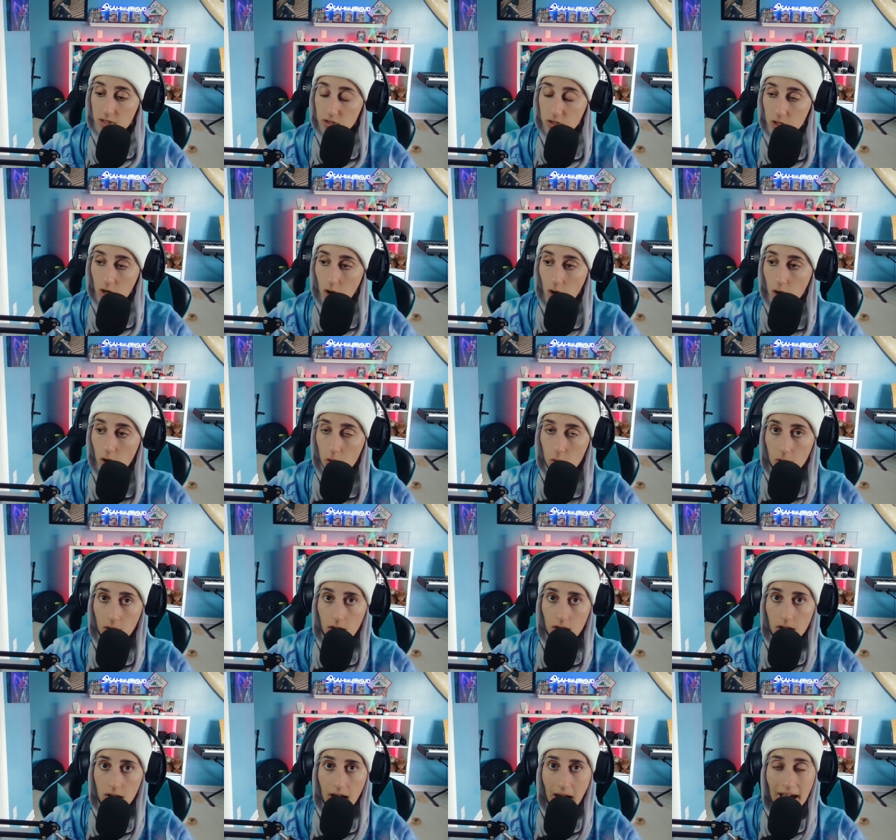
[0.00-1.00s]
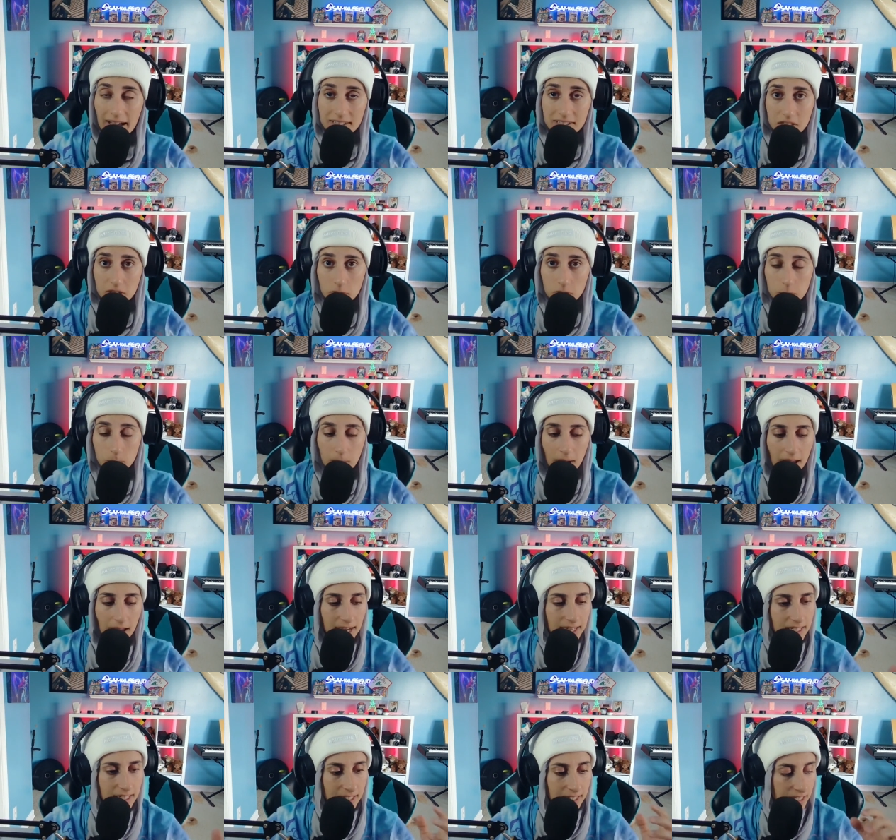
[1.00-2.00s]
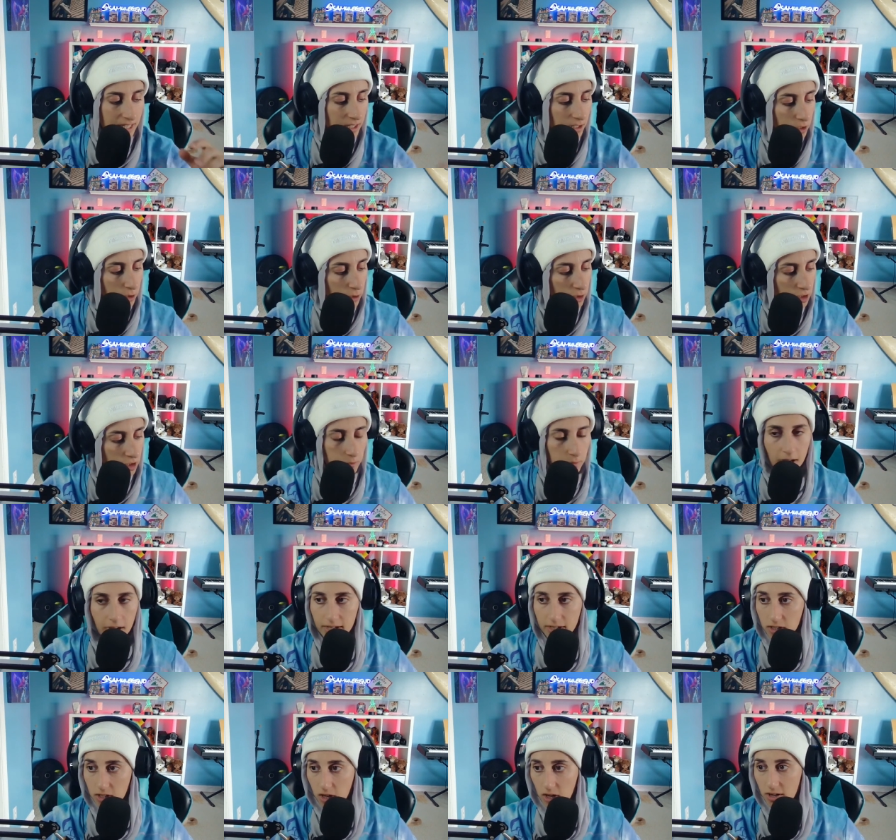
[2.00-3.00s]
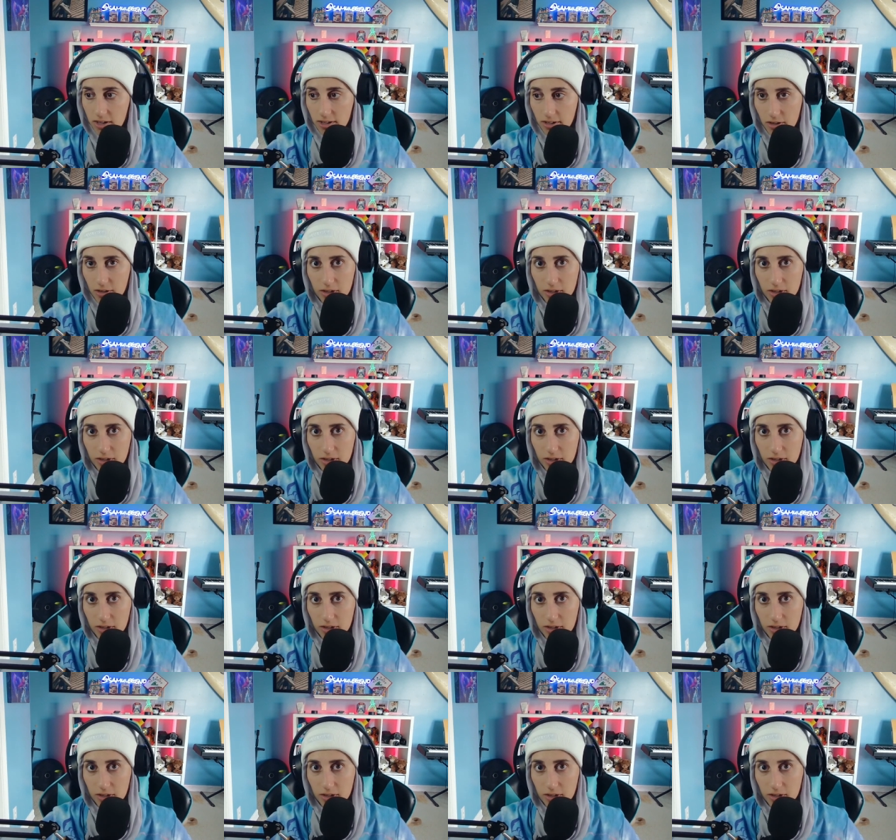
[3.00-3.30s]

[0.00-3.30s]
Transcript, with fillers: So uh, as he was packing, he used my card.